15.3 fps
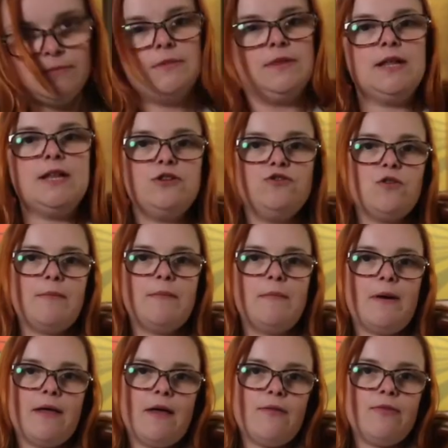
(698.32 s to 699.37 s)
nearly dropping
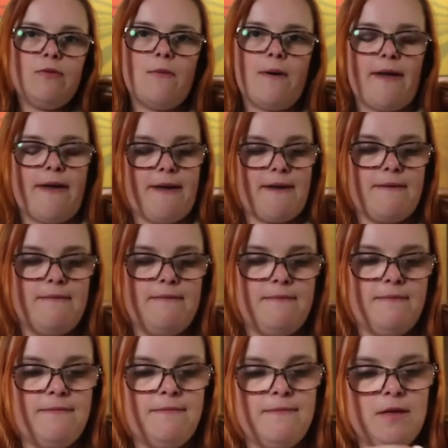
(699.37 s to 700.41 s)
my underwear.
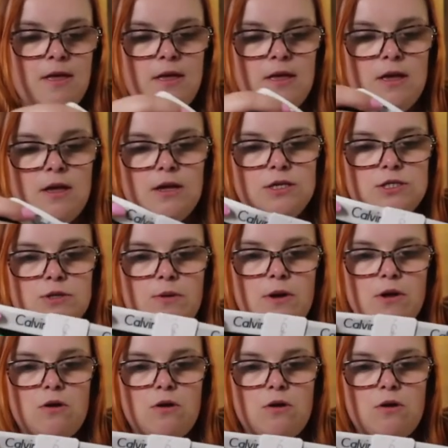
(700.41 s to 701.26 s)
So I